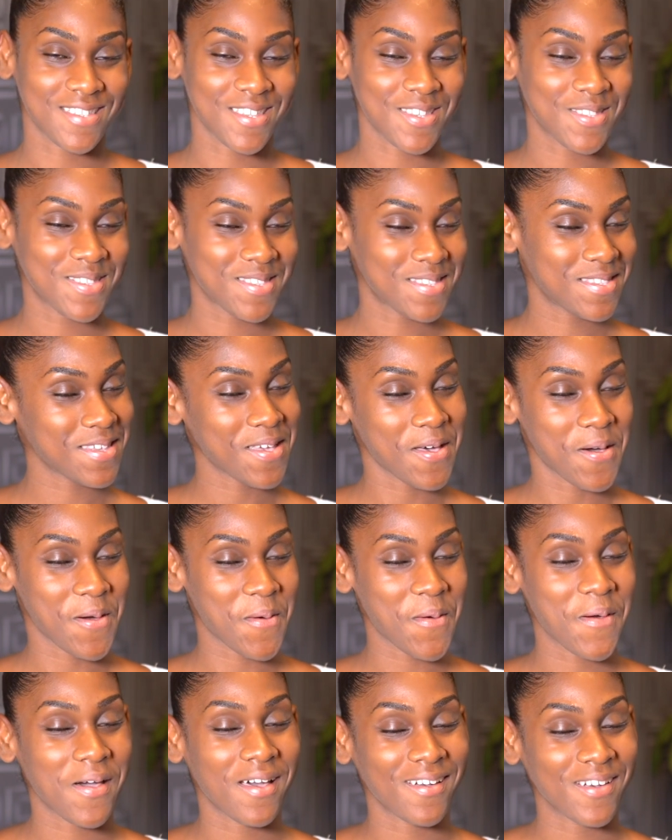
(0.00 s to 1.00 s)

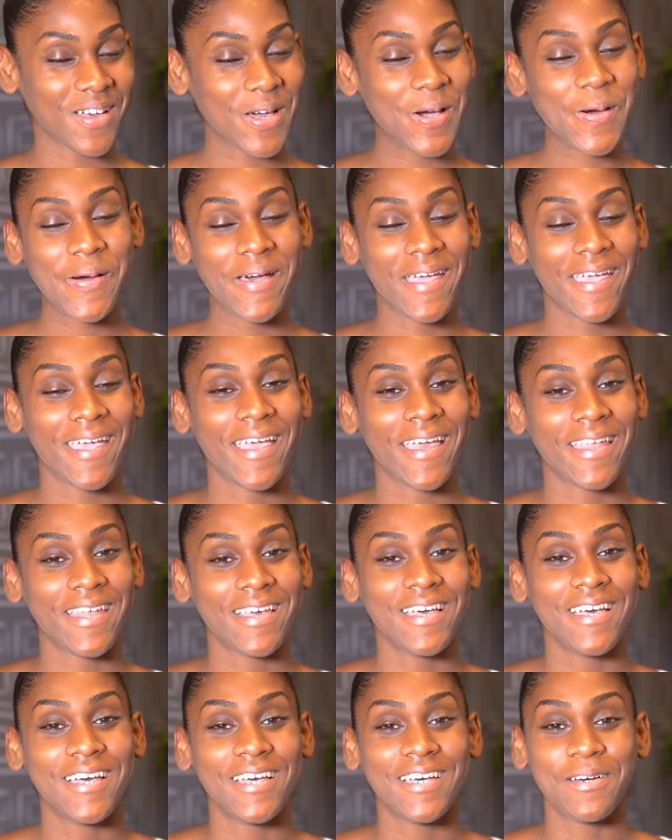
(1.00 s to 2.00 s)
So go
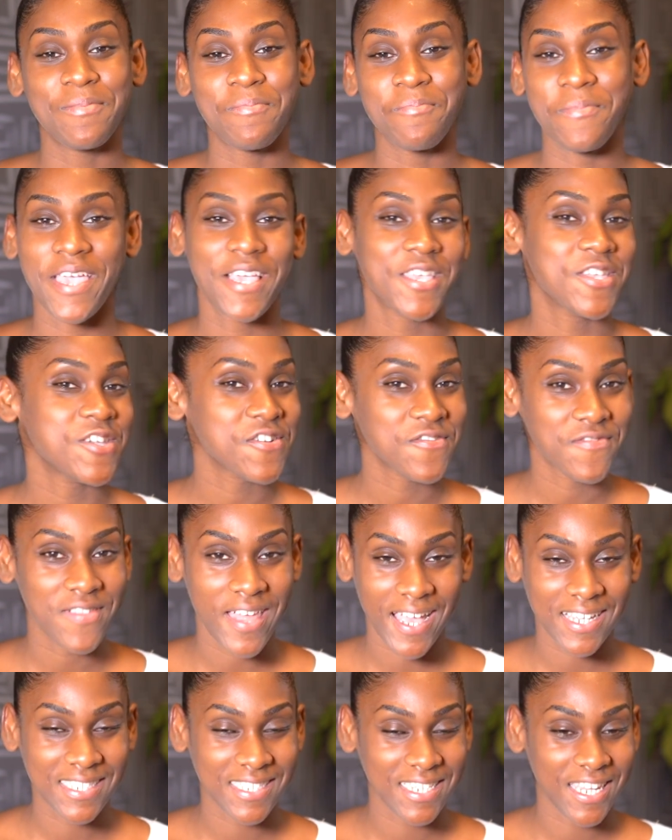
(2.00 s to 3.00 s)
ahead, make your
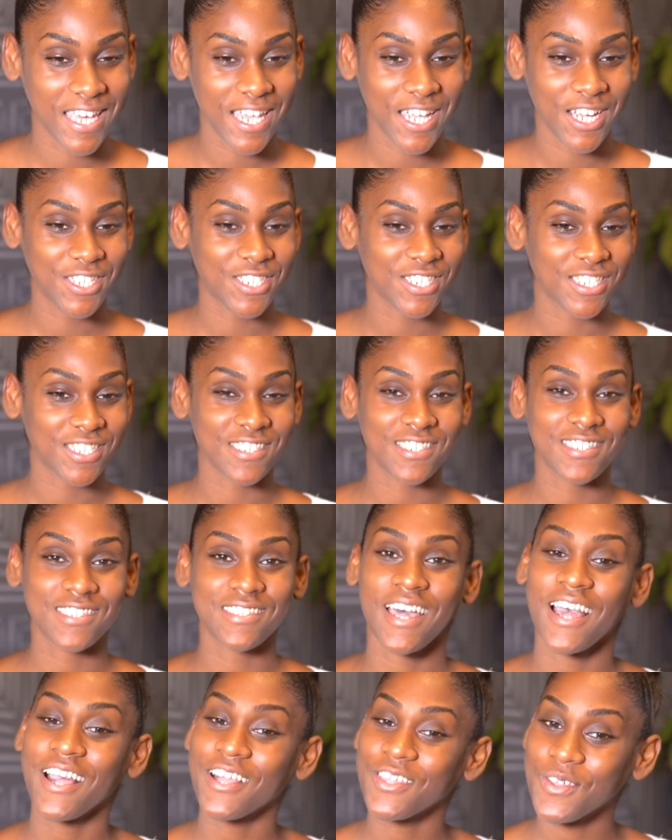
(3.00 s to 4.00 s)
flaxseed hair gel,
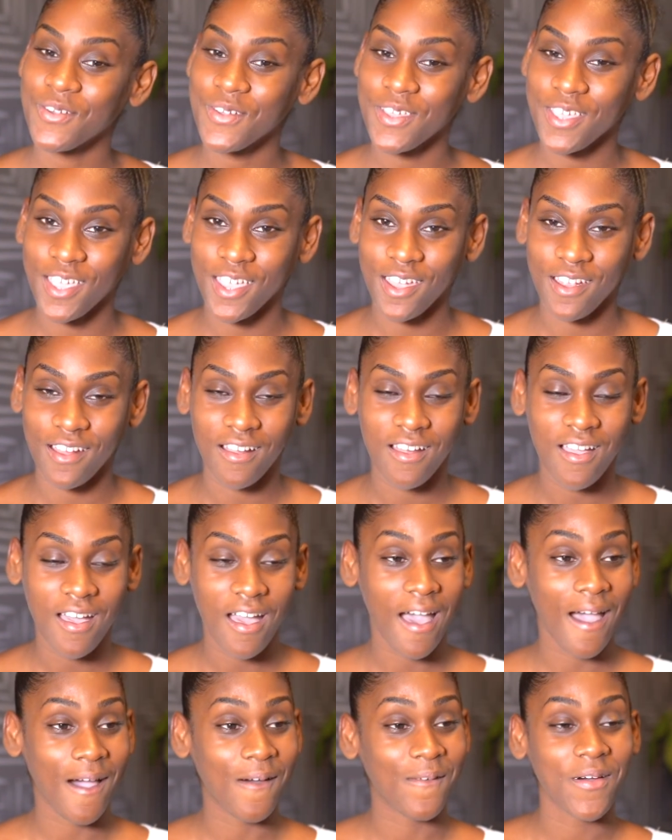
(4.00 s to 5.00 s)
style your hair
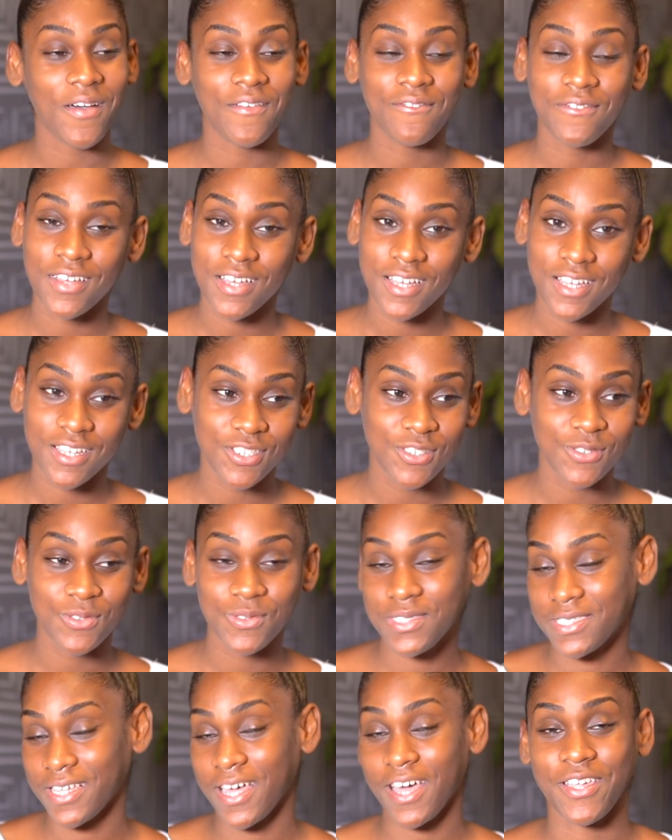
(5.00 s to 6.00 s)
however you
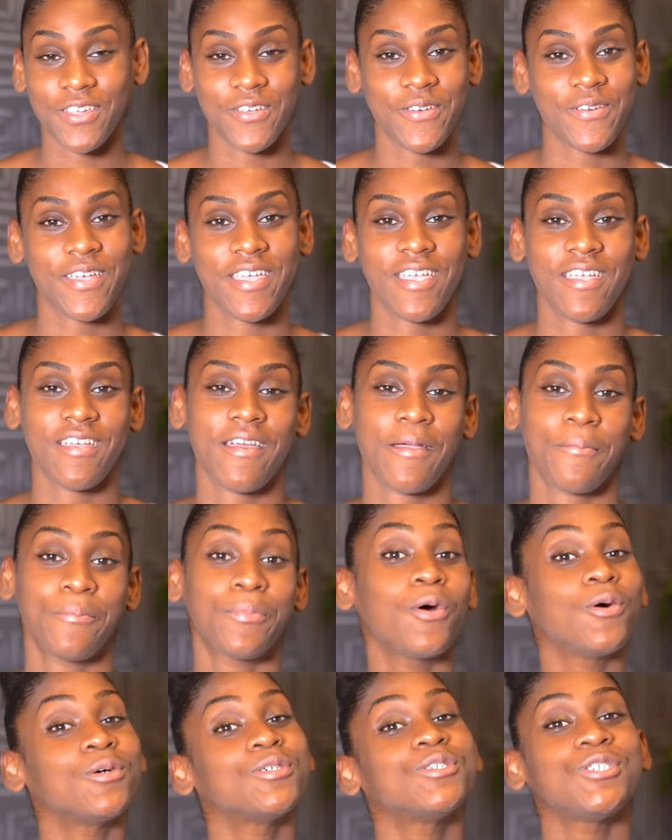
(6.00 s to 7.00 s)
style your hair,
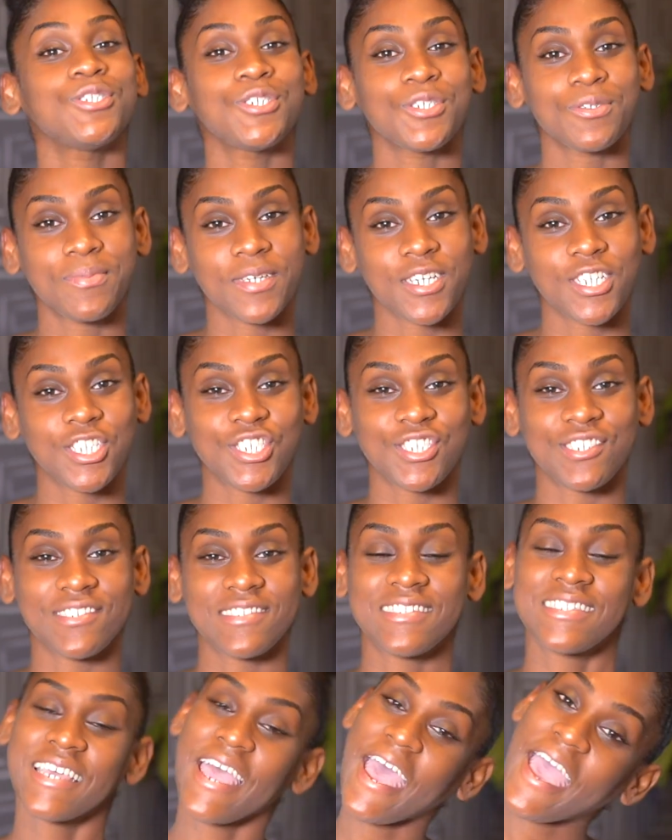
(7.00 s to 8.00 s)
post your
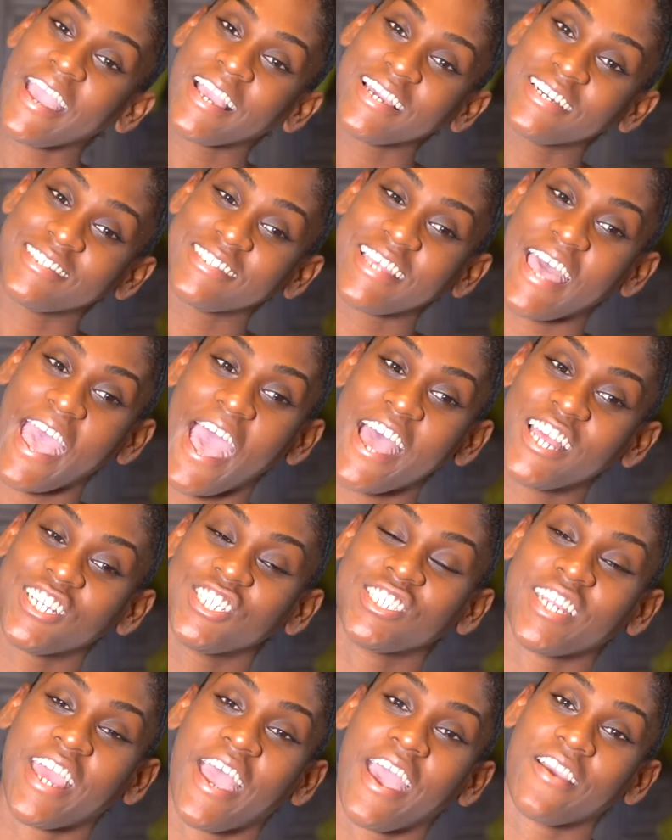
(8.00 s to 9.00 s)
pictures, tag us,
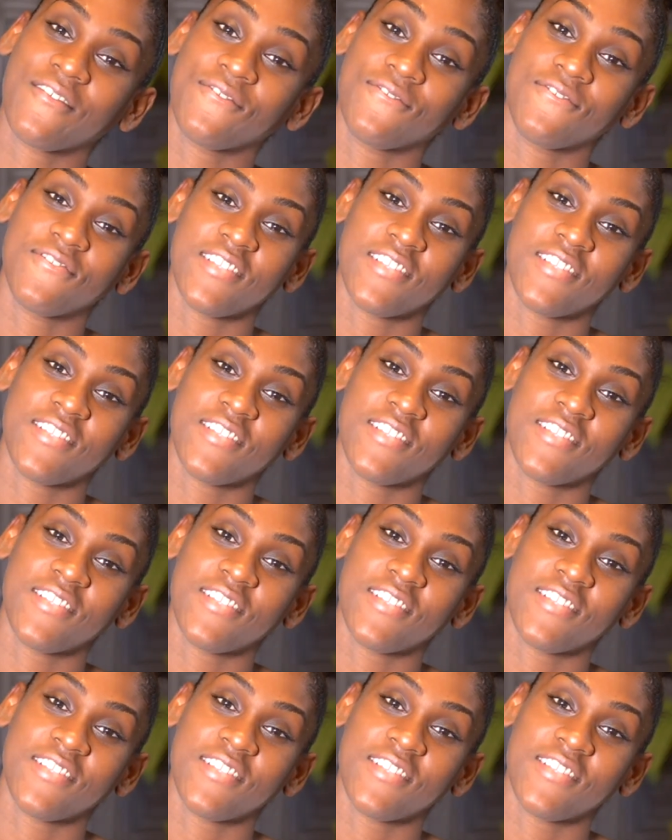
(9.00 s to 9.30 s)
hashtag